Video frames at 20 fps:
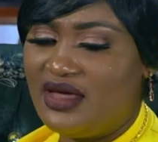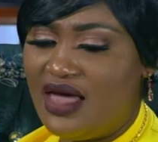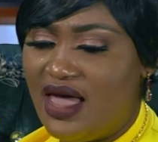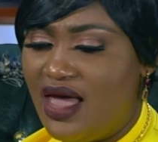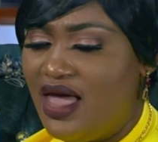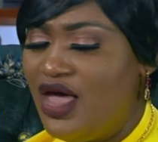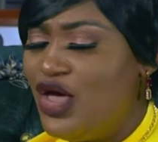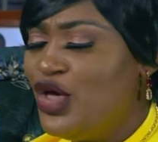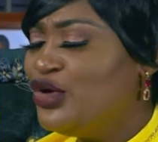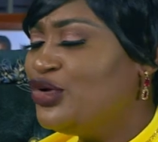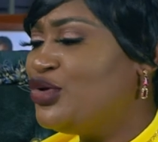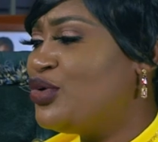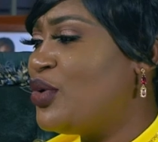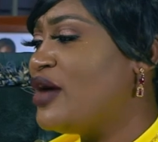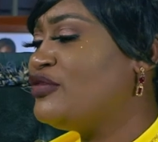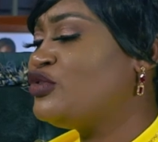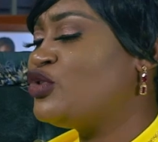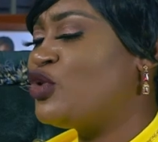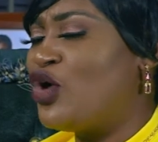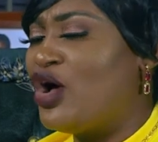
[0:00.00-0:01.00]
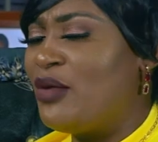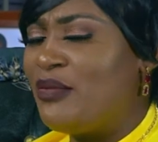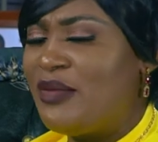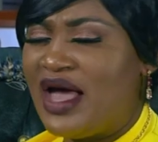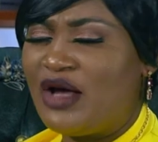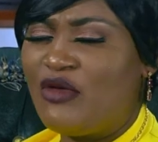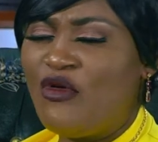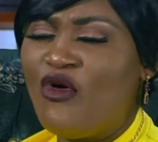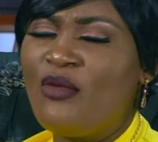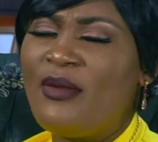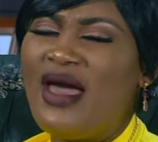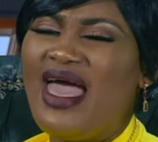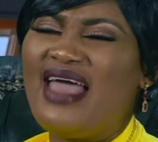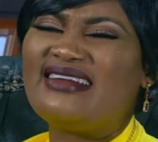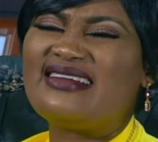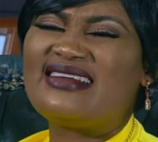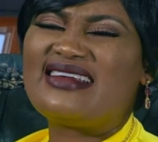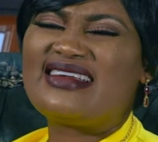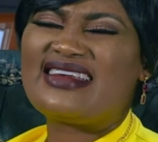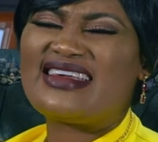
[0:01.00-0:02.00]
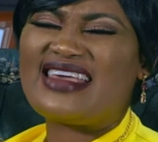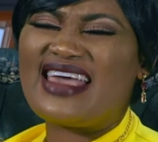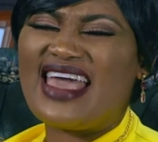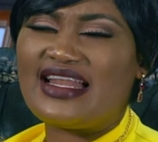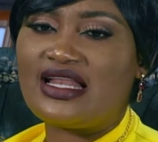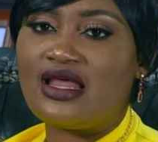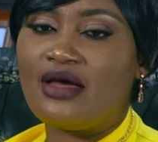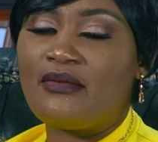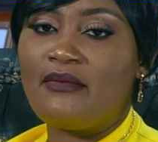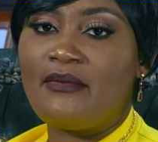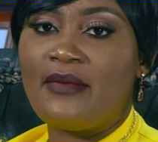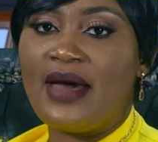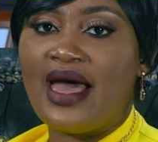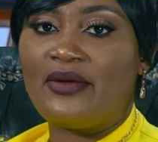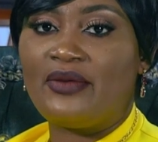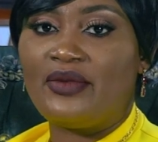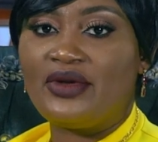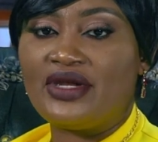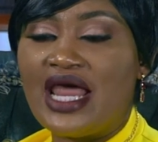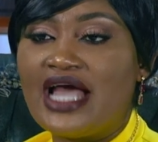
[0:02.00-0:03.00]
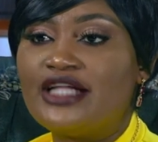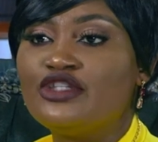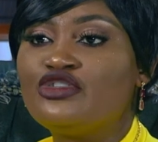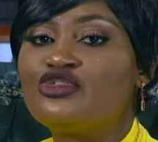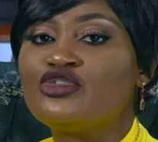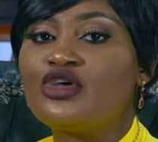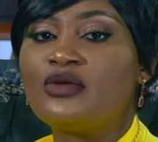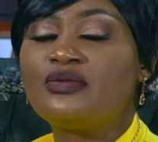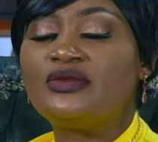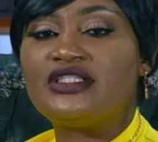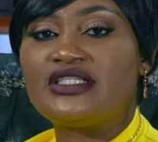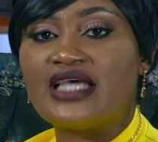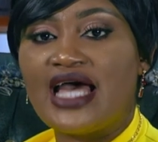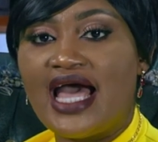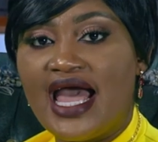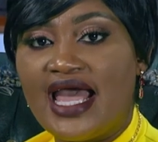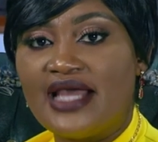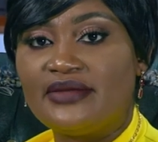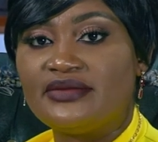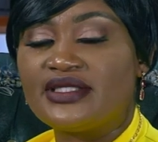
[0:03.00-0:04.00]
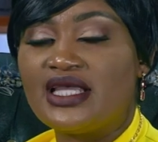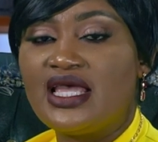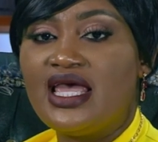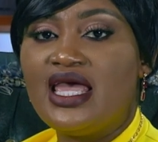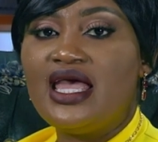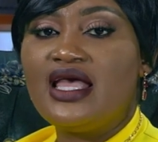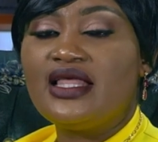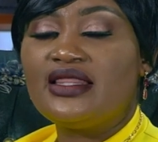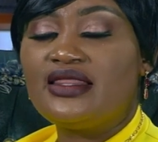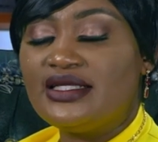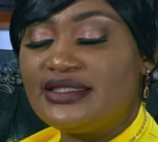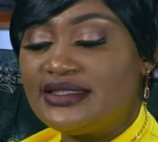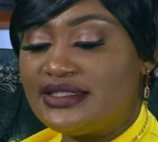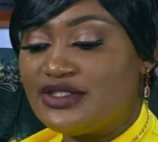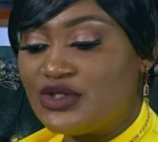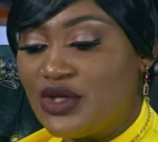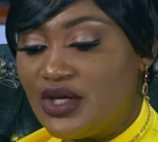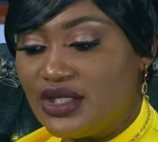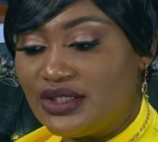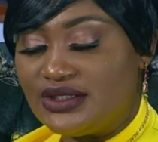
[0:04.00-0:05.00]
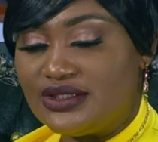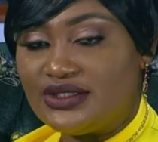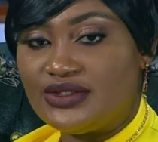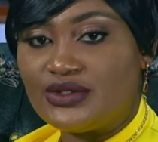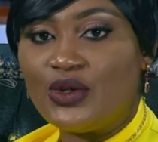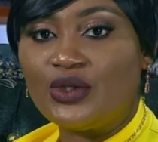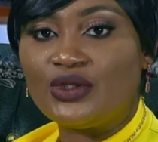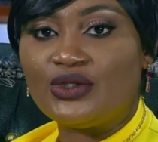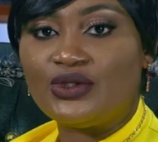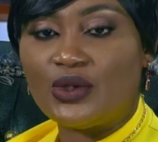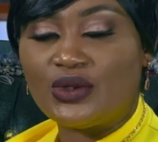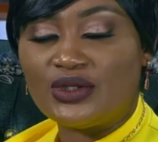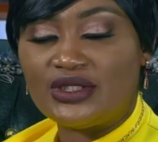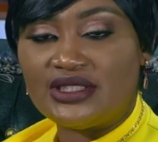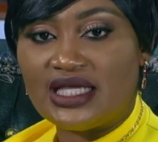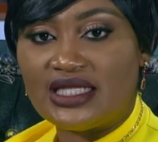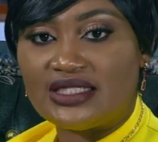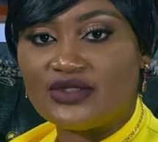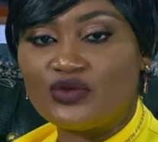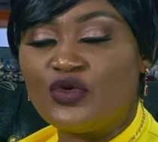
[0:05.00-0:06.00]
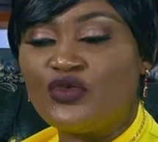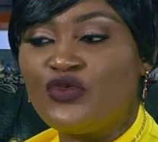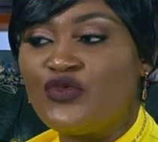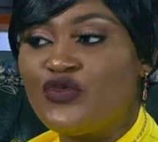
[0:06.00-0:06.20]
there. You have to come back home and get married. And sometimes these sons or daughters would